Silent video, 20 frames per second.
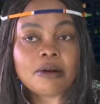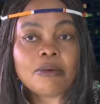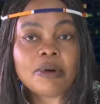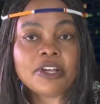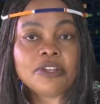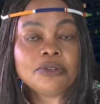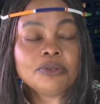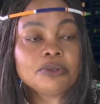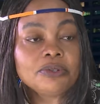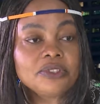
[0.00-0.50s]
Our
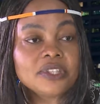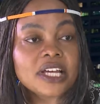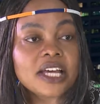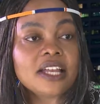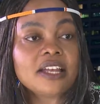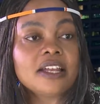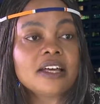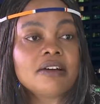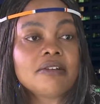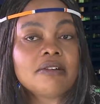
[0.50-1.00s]
youth
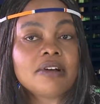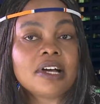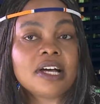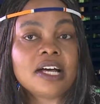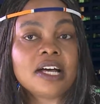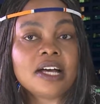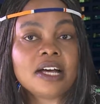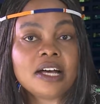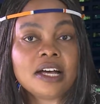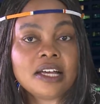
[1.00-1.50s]
and our
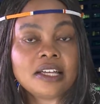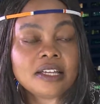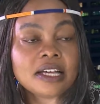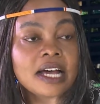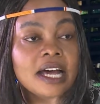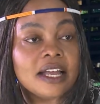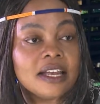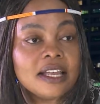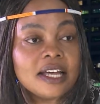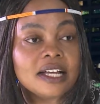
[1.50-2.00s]

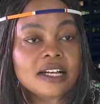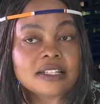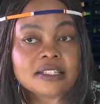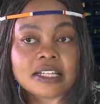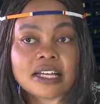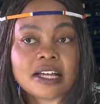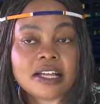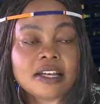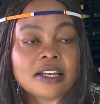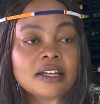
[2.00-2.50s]
adults
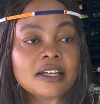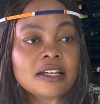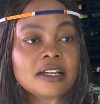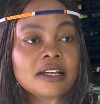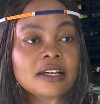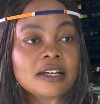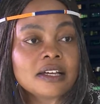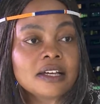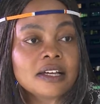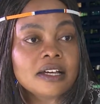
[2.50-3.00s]
and
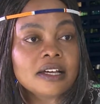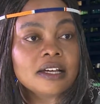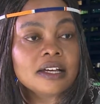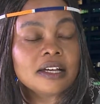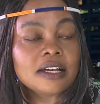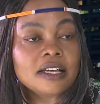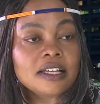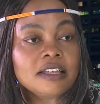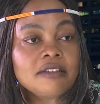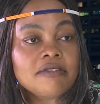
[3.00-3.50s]

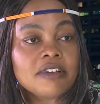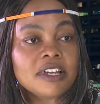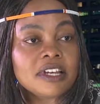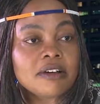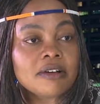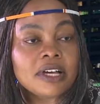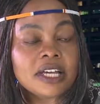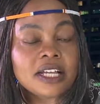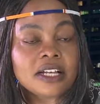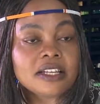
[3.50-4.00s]
even
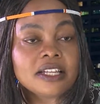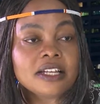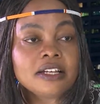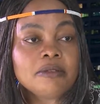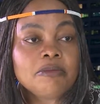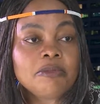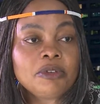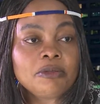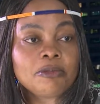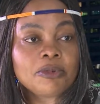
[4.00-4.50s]
our elderly
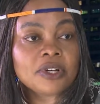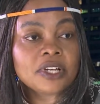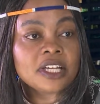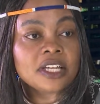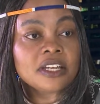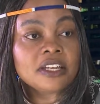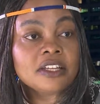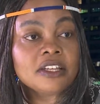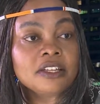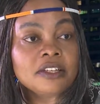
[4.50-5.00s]
people
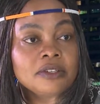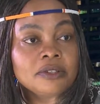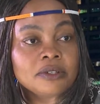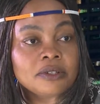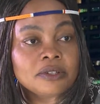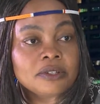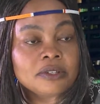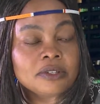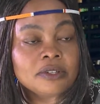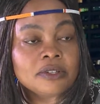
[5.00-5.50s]
getting
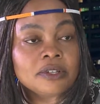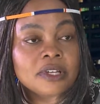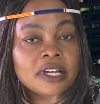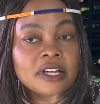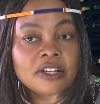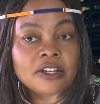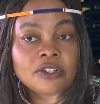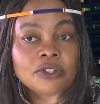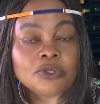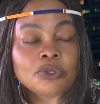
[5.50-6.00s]

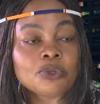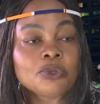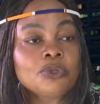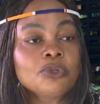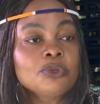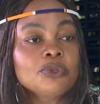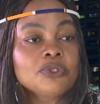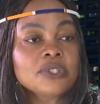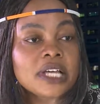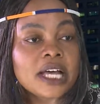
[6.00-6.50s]
to
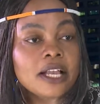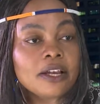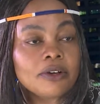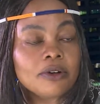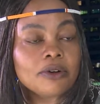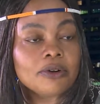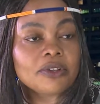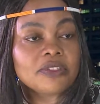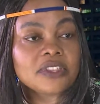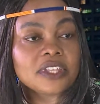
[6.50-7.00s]
use
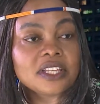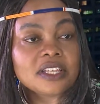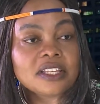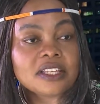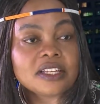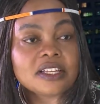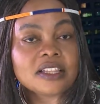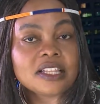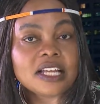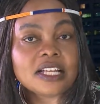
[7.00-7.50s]
alcohol
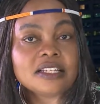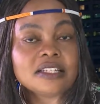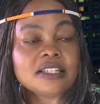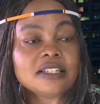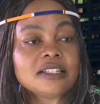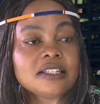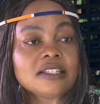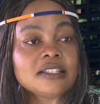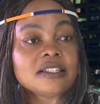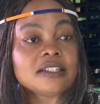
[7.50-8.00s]
thinking that
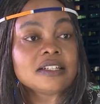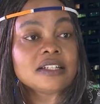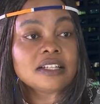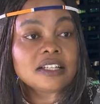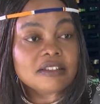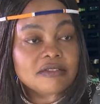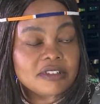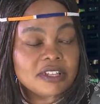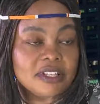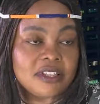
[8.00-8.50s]
it is
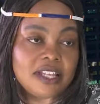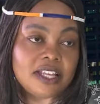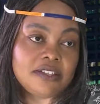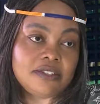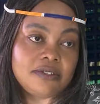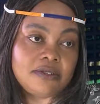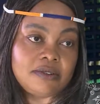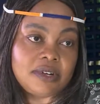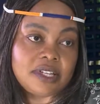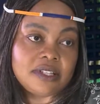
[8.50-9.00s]
relieving their
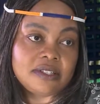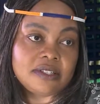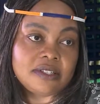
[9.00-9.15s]
stress.